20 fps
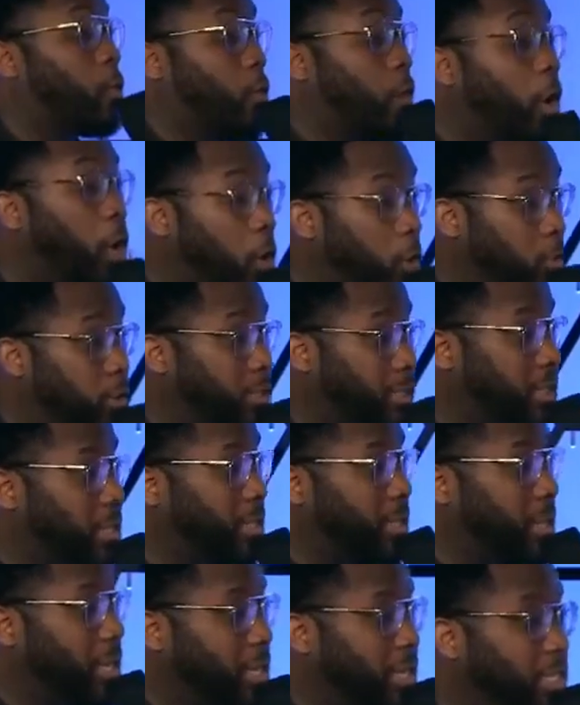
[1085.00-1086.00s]
roles
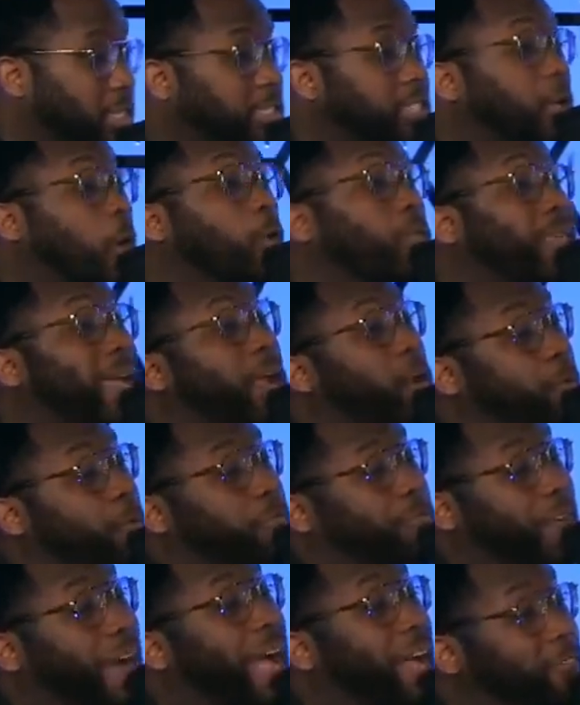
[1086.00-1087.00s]
so that
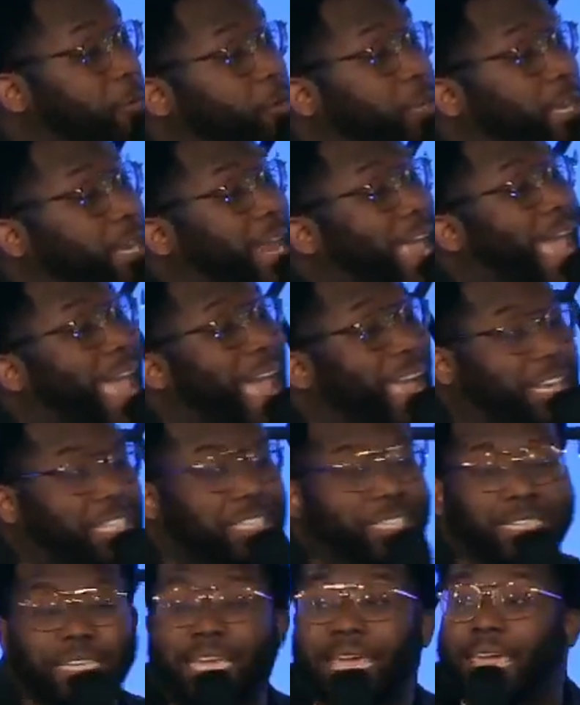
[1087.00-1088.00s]
revival can
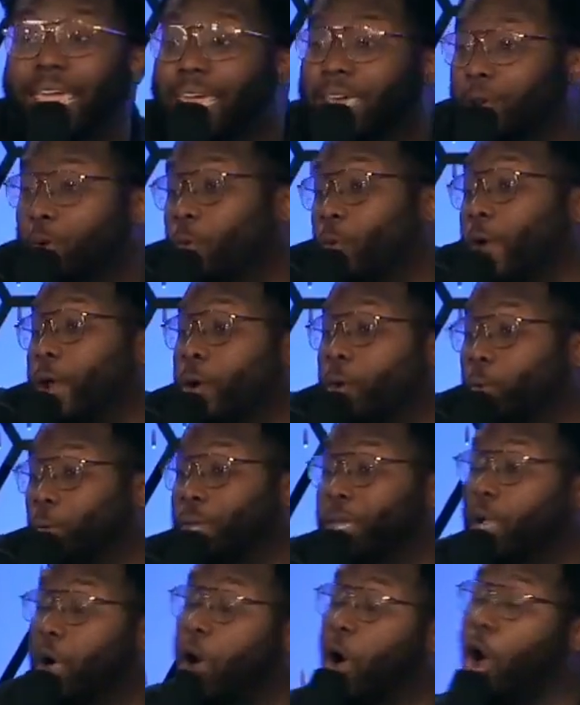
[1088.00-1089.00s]
actually hit where
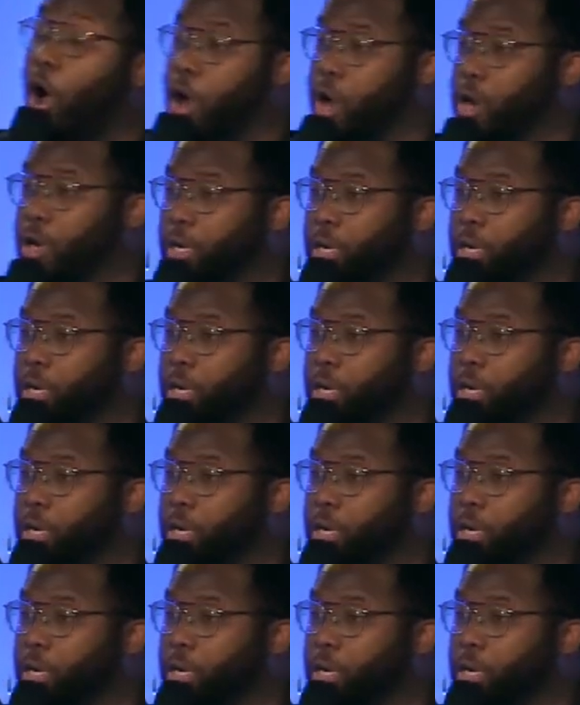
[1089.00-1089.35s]
we are.